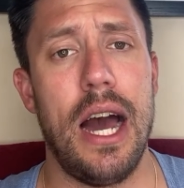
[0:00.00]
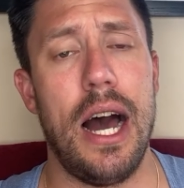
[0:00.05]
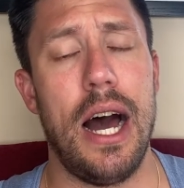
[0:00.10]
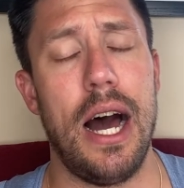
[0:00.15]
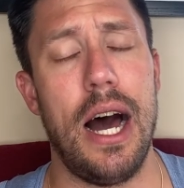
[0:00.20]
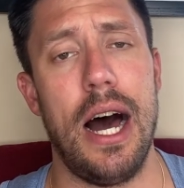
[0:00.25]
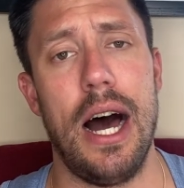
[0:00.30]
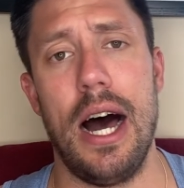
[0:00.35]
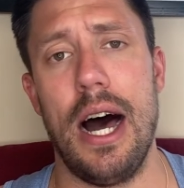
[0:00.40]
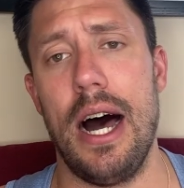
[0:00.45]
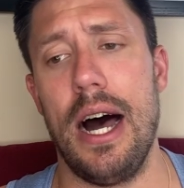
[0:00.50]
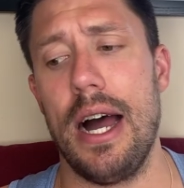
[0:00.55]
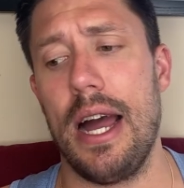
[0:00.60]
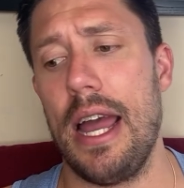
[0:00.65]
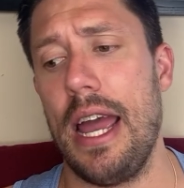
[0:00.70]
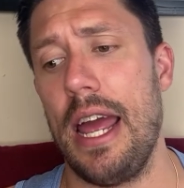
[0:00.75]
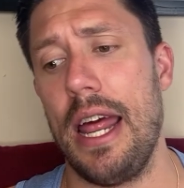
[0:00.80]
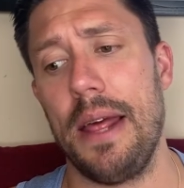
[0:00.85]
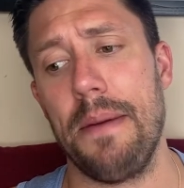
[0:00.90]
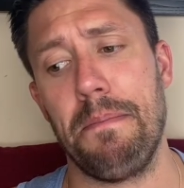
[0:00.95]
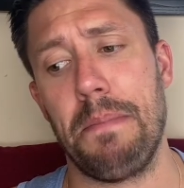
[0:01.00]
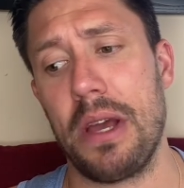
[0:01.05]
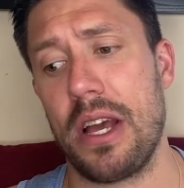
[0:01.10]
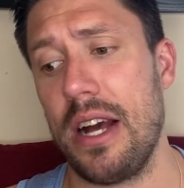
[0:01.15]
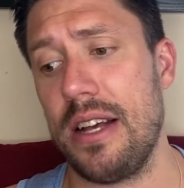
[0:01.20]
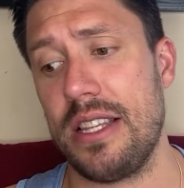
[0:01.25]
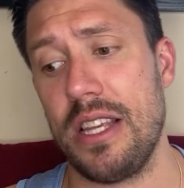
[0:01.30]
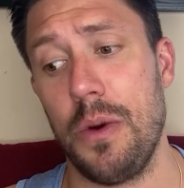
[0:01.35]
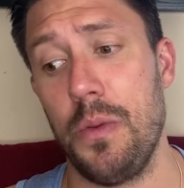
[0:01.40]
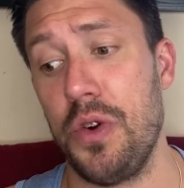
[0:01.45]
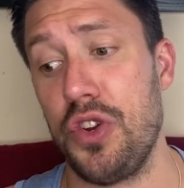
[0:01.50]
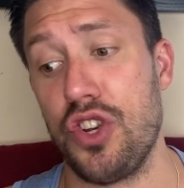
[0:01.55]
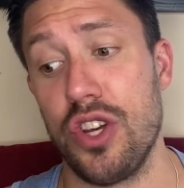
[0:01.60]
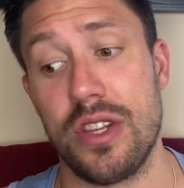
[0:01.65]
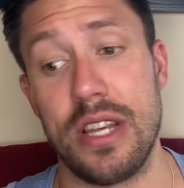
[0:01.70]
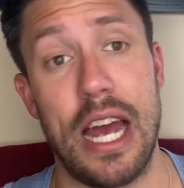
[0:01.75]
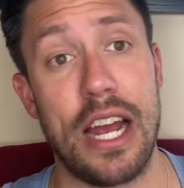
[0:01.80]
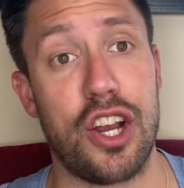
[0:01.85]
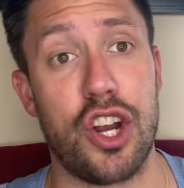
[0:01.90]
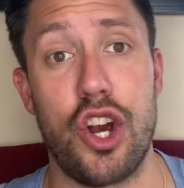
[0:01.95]
And because it was
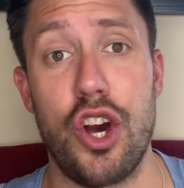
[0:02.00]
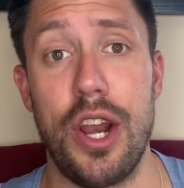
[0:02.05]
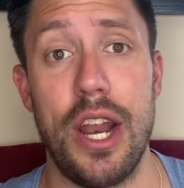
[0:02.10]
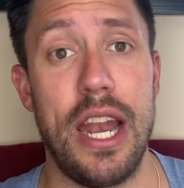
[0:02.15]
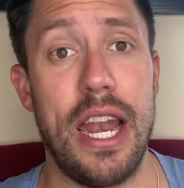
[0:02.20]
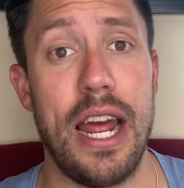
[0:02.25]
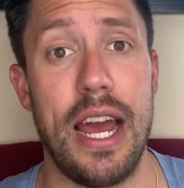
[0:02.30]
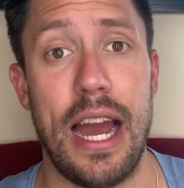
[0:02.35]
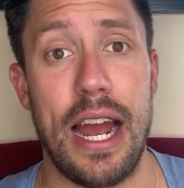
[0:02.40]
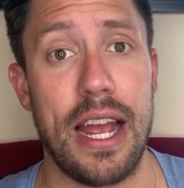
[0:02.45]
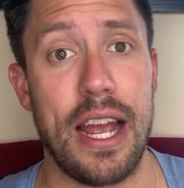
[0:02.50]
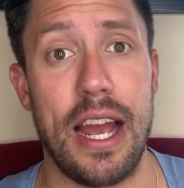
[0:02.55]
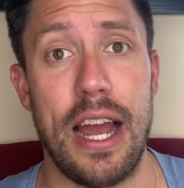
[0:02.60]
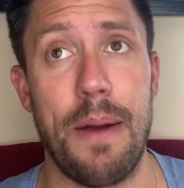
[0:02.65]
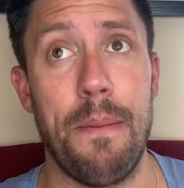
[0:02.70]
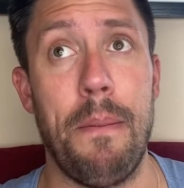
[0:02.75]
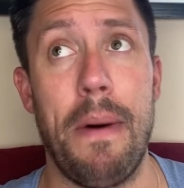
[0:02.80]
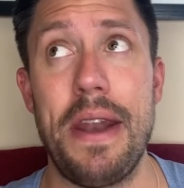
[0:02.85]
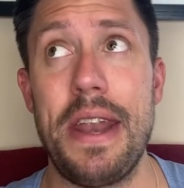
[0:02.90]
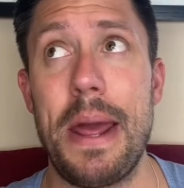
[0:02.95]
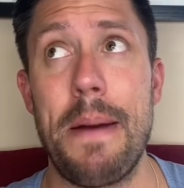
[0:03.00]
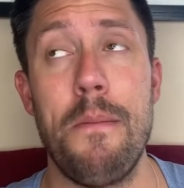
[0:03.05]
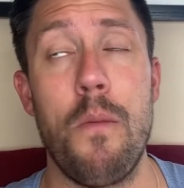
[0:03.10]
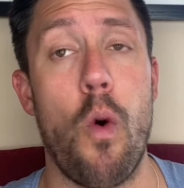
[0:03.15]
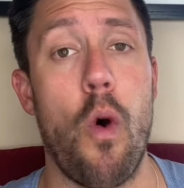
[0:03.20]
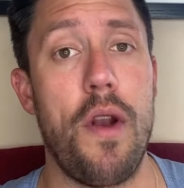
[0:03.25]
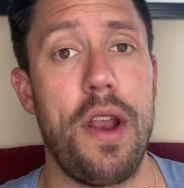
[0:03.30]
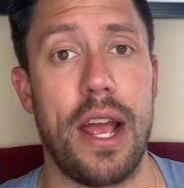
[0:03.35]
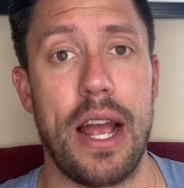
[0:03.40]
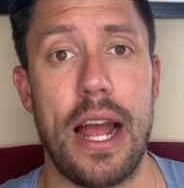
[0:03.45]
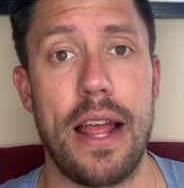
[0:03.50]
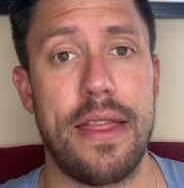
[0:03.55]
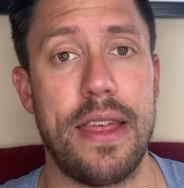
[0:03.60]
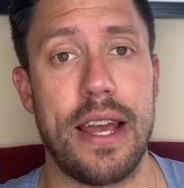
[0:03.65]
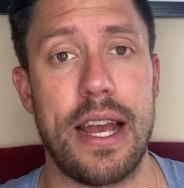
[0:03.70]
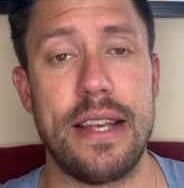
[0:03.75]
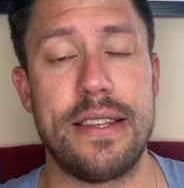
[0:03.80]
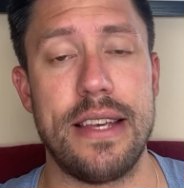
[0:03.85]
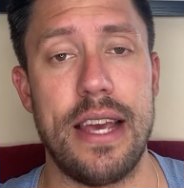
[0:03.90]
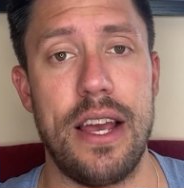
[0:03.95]
just, I couldn't, I Monday morning, I
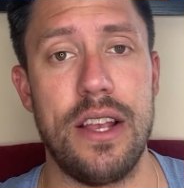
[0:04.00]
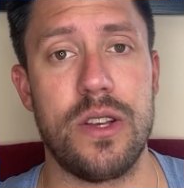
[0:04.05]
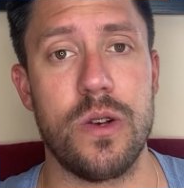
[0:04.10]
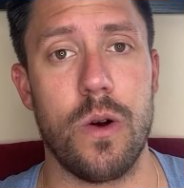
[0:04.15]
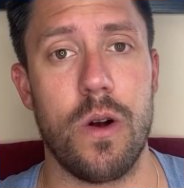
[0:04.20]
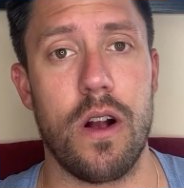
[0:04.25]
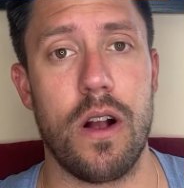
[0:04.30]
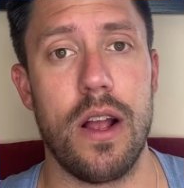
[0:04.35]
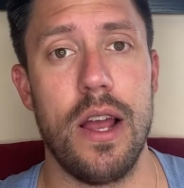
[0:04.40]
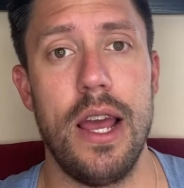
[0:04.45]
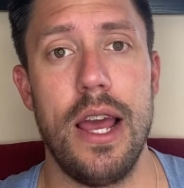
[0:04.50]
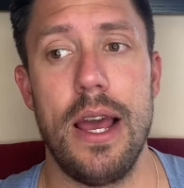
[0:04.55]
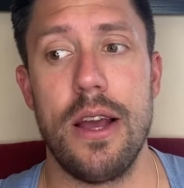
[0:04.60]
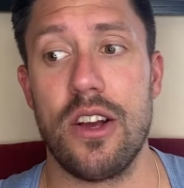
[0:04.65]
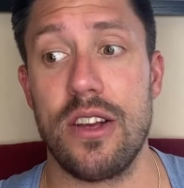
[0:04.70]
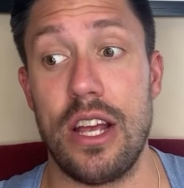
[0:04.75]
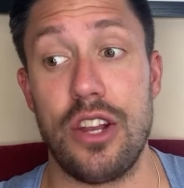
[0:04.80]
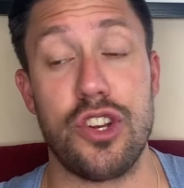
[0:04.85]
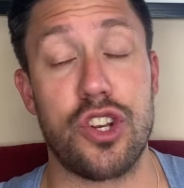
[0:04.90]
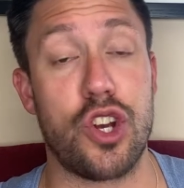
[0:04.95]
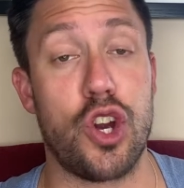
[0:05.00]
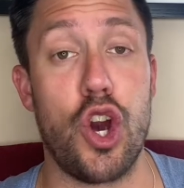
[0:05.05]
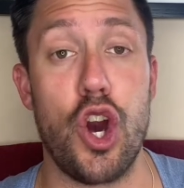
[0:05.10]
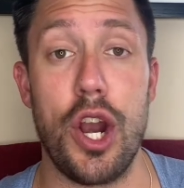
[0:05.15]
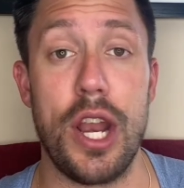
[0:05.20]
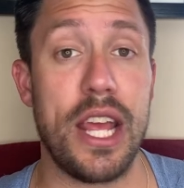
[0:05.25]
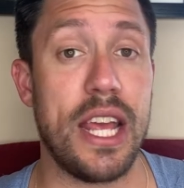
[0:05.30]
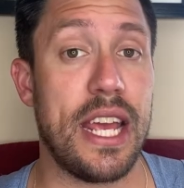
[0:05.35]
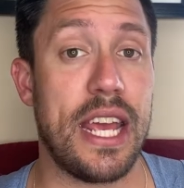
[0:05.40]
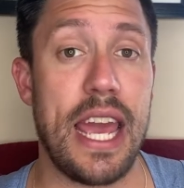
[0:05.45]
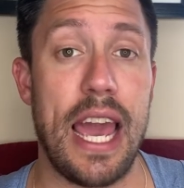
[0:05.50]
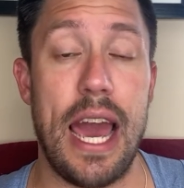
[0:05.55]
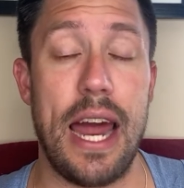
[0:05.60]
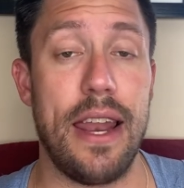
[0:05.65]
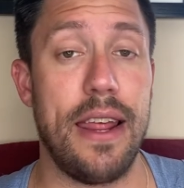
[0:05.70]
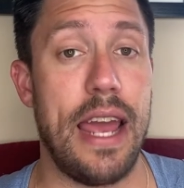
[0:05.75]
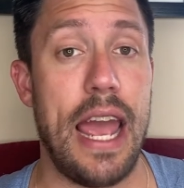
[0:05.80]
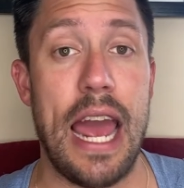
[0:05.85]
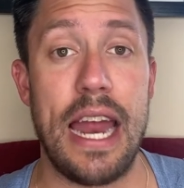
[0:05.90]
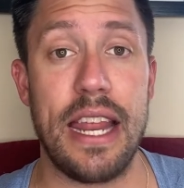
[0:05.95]
think I sent it to her because I just couldn't
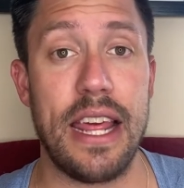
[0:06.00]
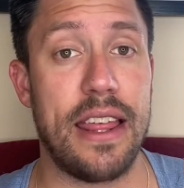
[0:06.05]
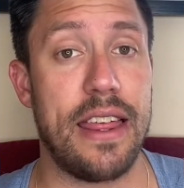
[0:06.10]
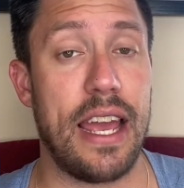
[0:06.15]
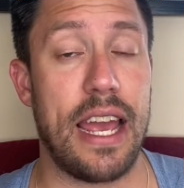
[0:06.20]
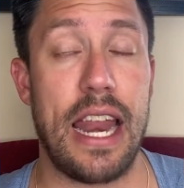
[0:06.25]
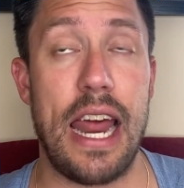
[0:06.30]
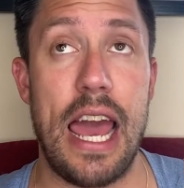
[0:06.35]
get anything.